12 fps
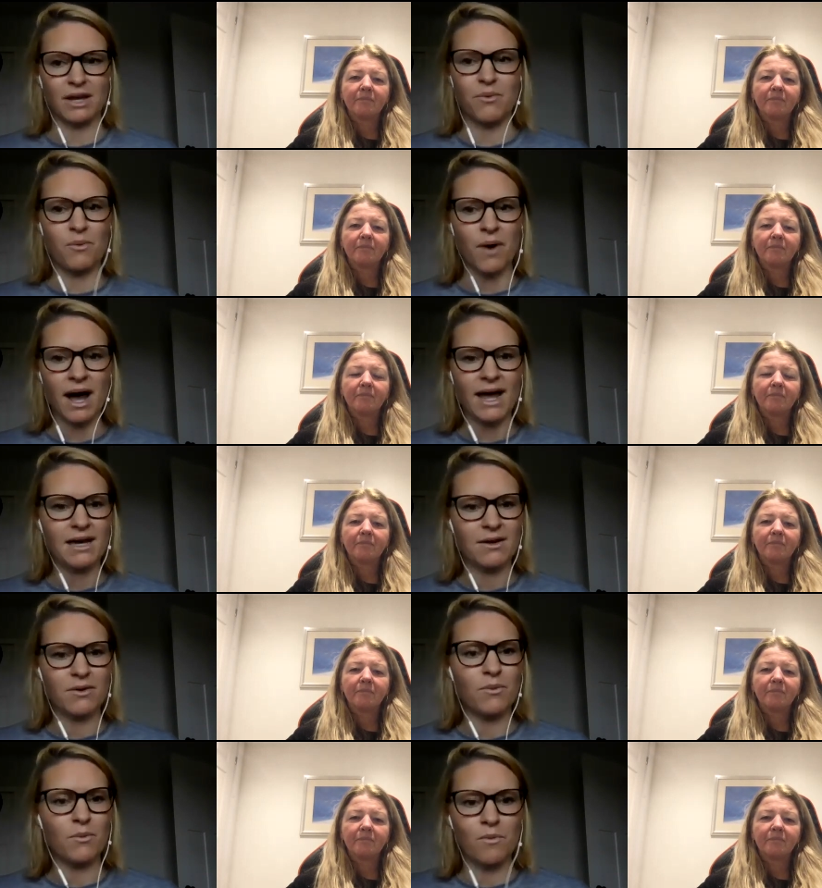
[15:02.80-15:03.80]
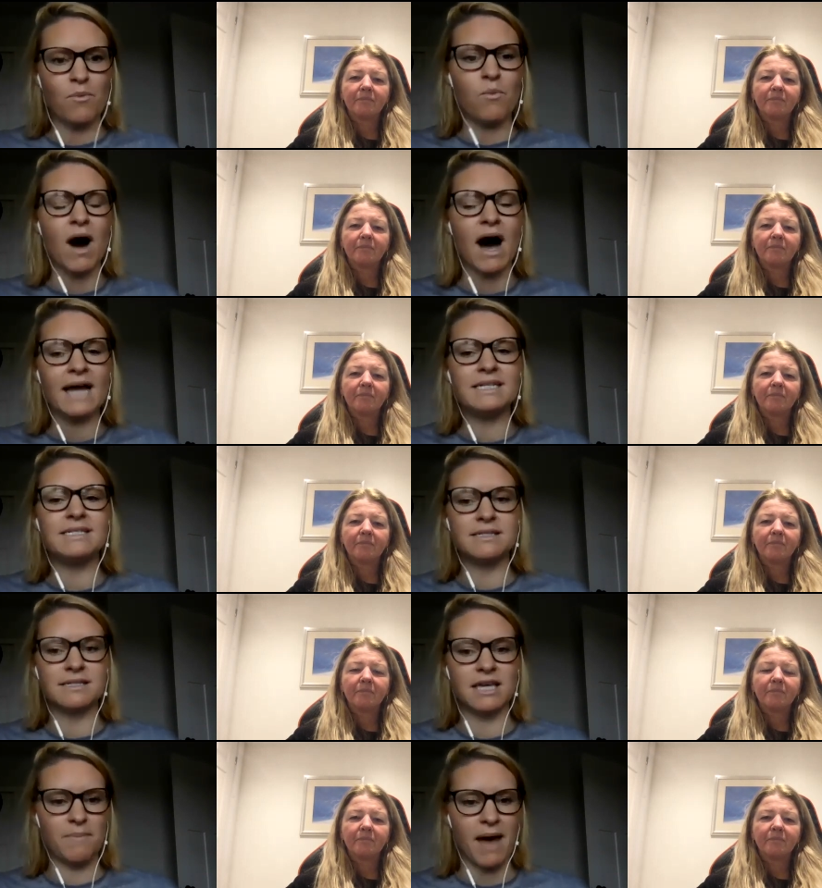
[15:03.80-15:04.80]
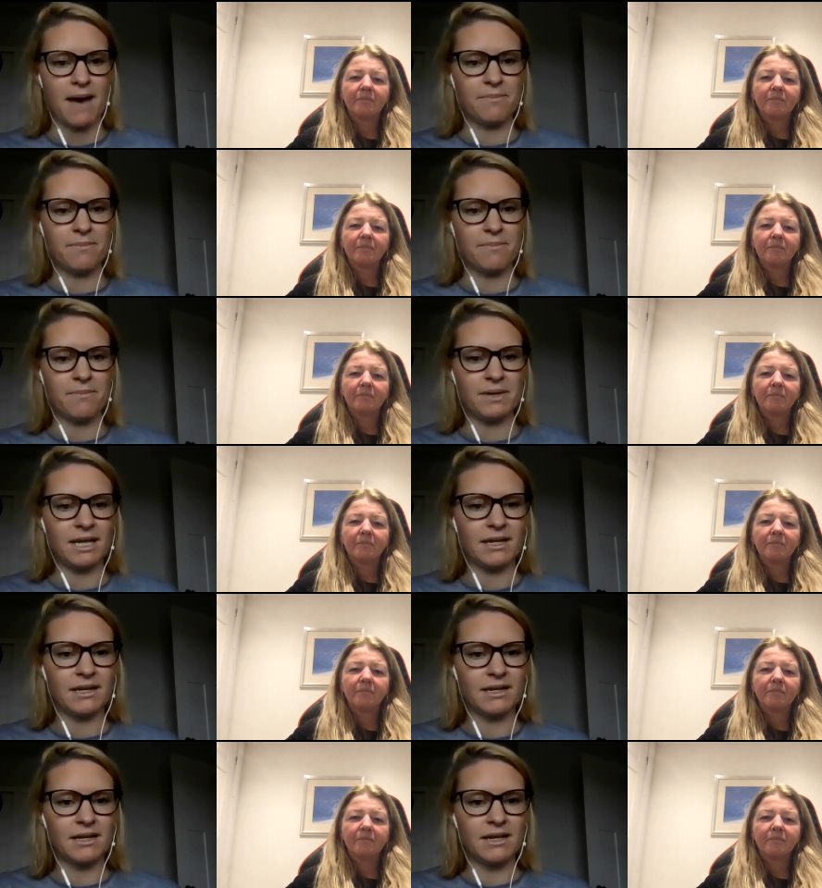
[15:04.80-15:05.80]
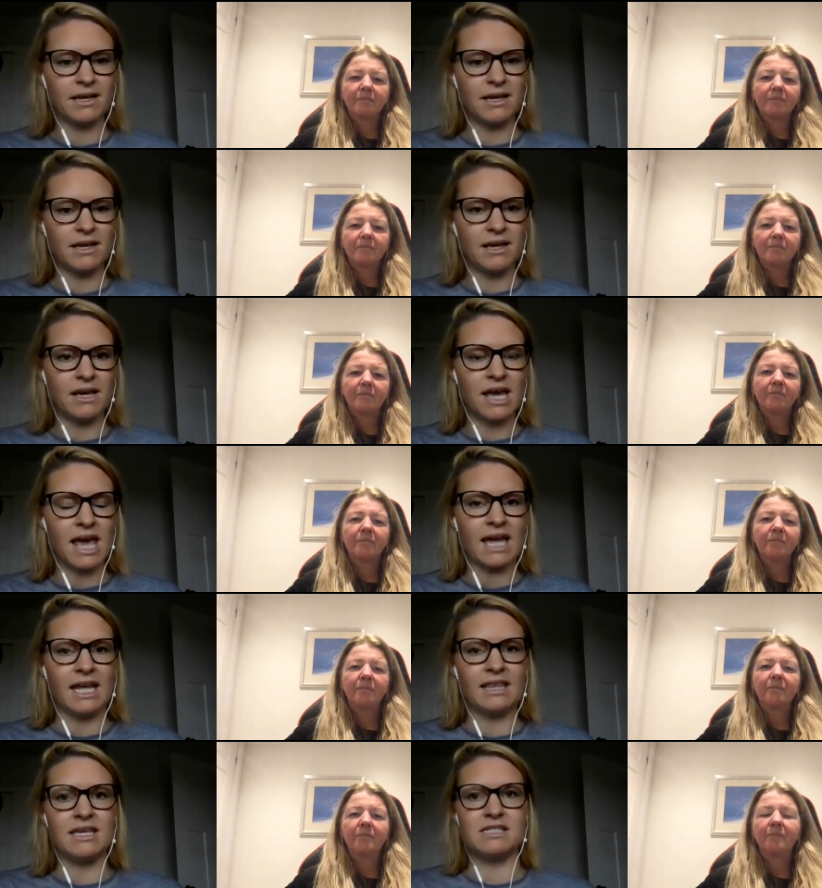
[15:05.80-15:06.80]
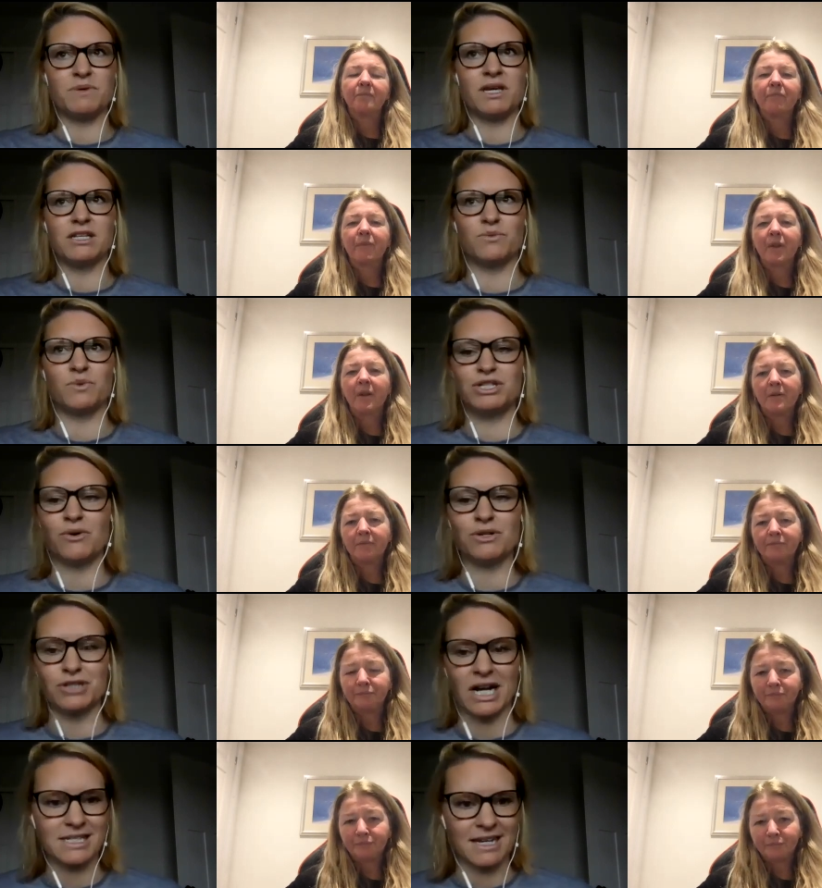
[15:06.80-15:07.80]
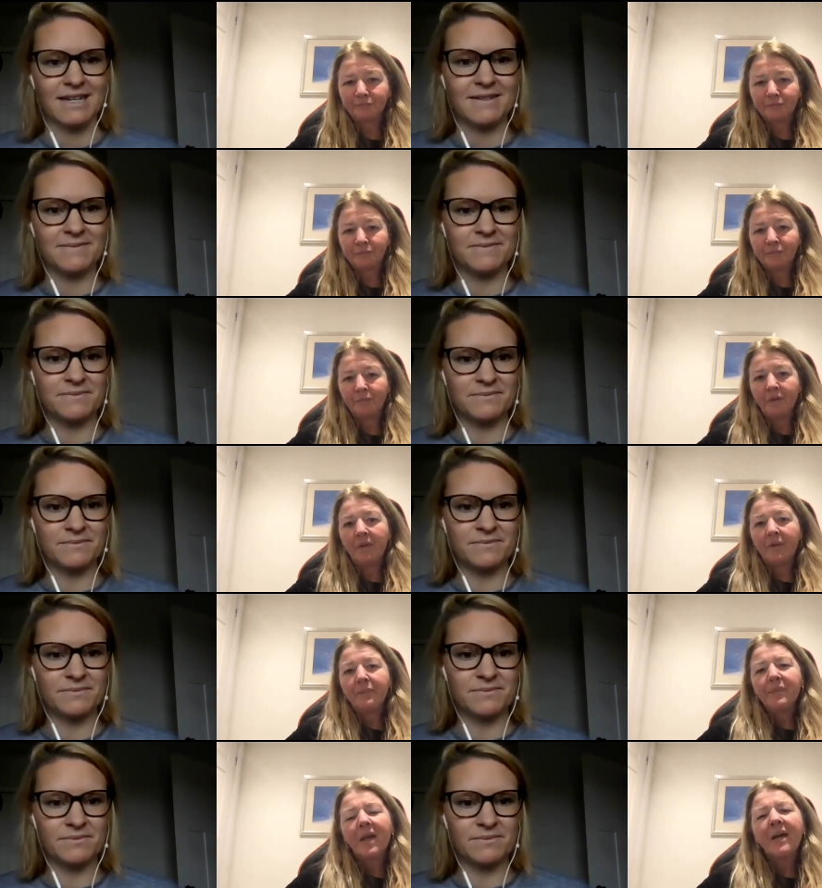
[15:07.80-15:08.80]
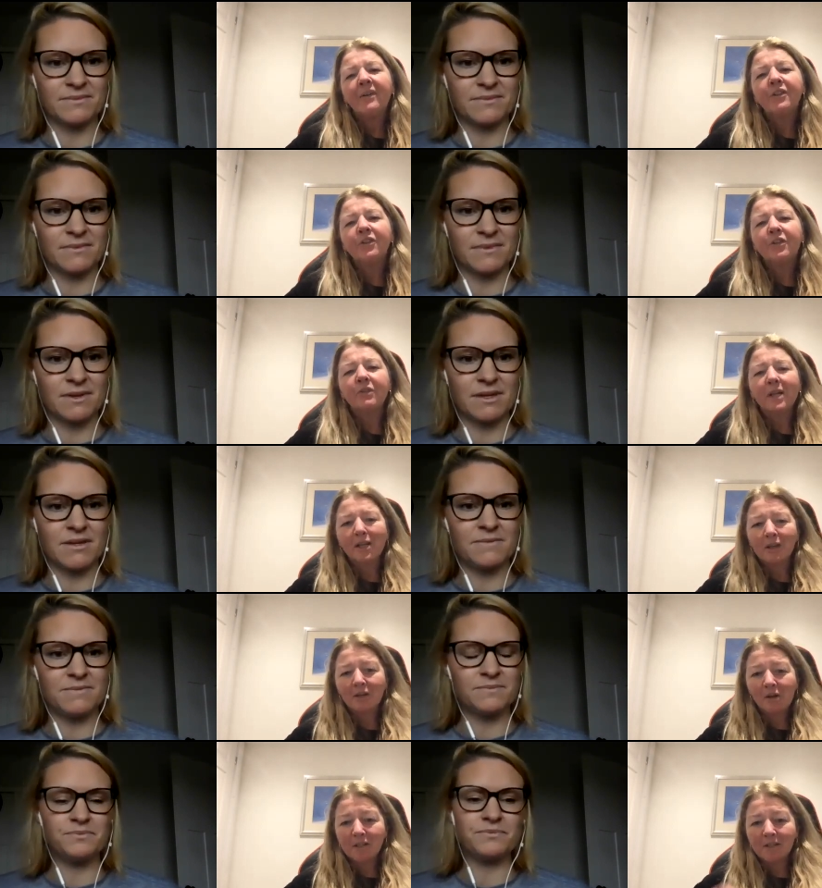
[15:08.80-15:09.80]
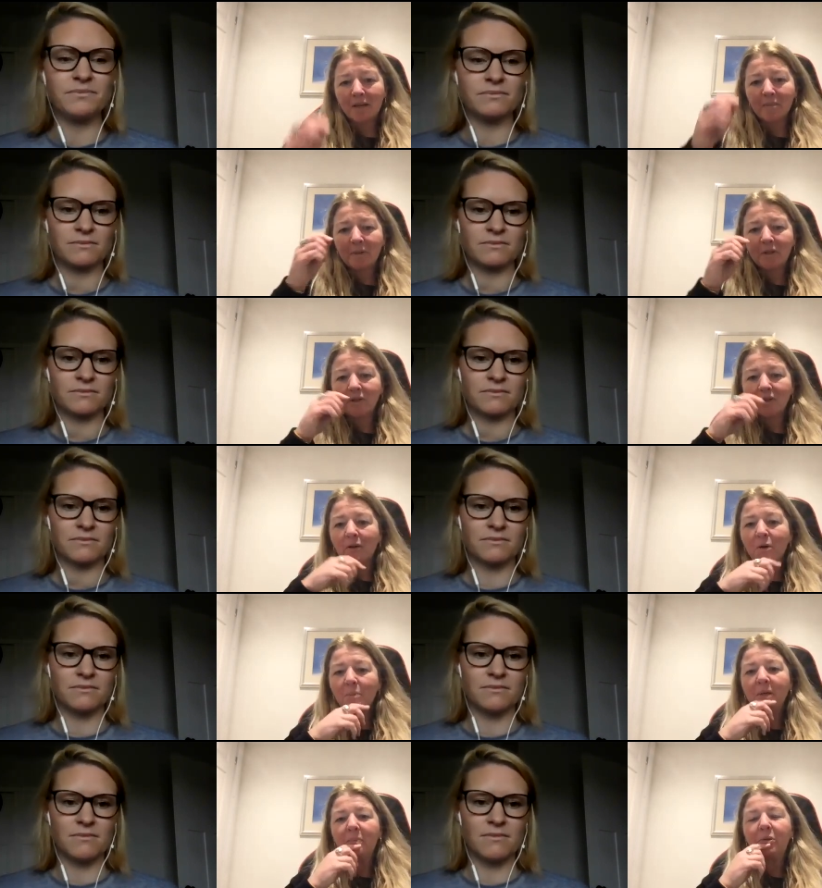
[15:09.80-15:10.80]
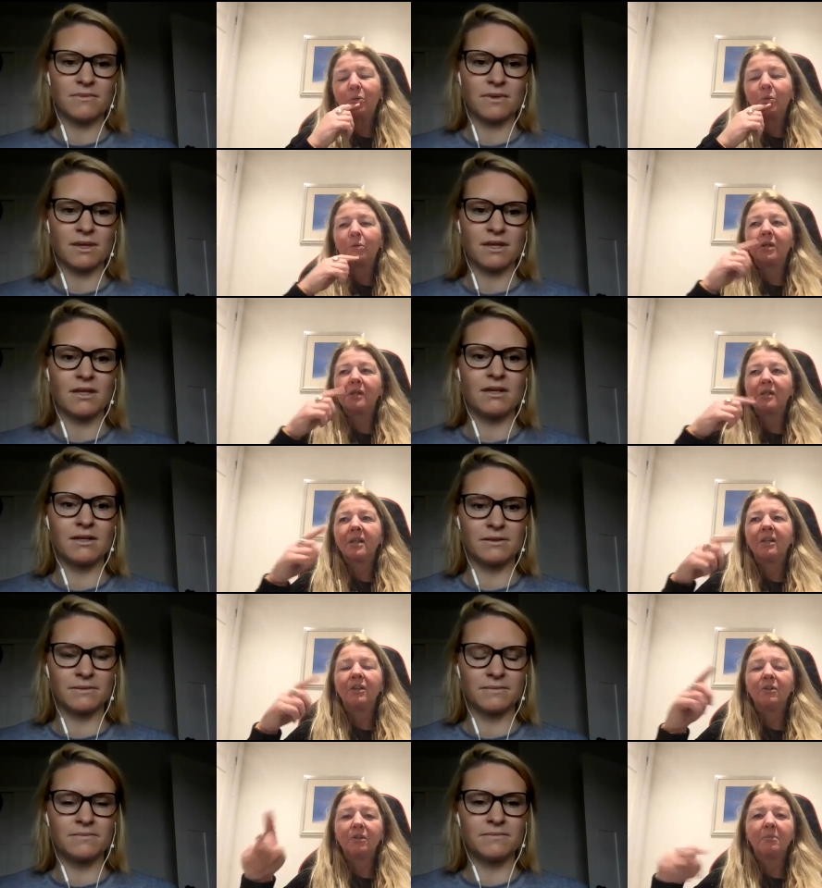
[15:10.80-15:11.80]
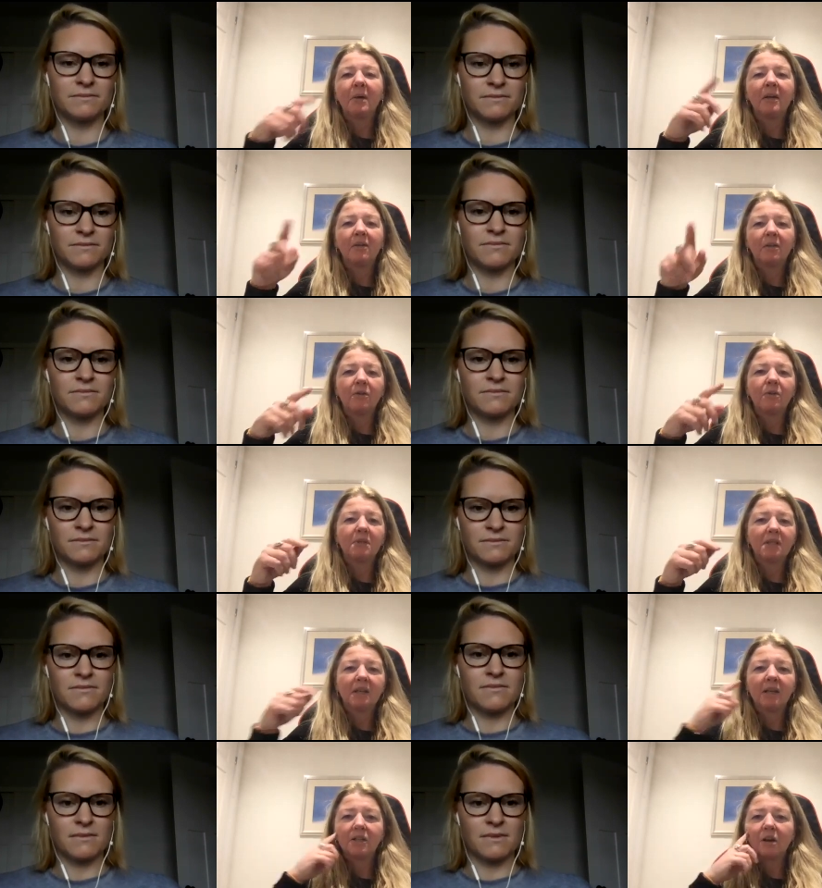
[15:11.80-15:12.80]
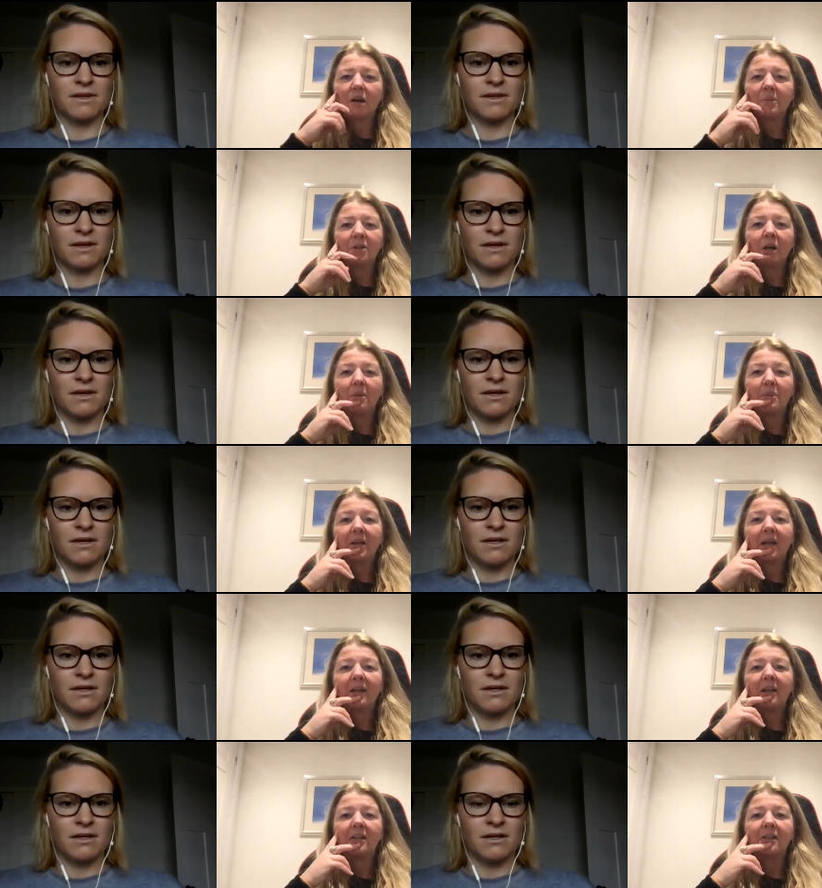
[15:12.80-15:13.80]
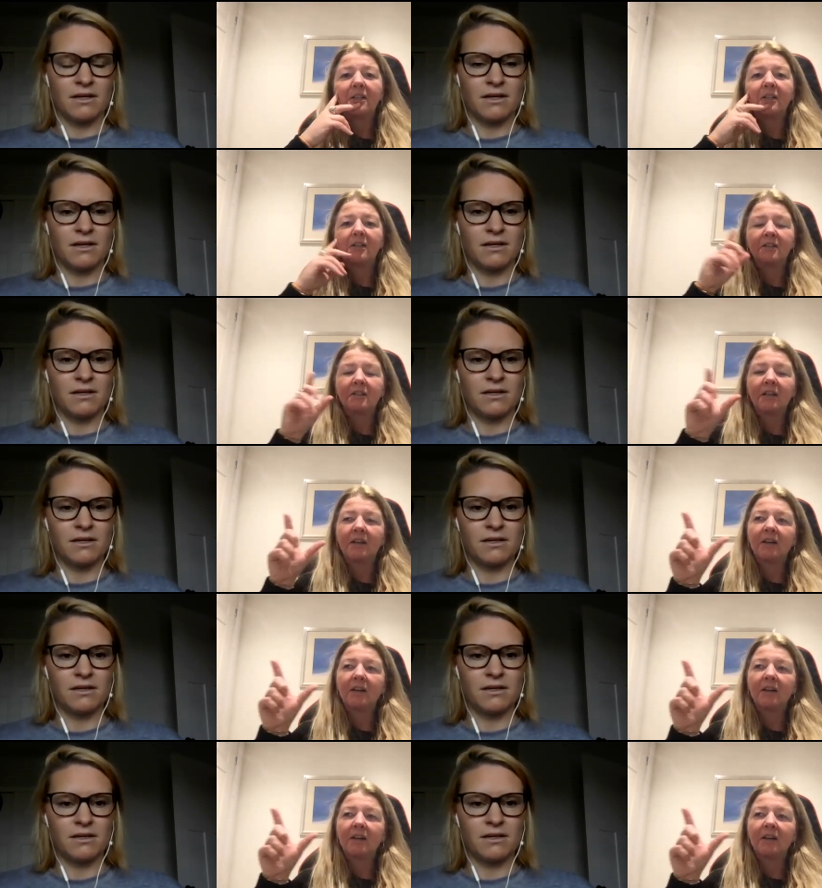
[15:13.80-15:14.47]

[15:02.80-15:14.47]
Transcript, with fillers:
Speaker 1: like why why does this keep happening and i think it's because we don't address it
Speaker 2: how did you recognize that because a lot of people will continue to make those mistakes time and time again and it's there's that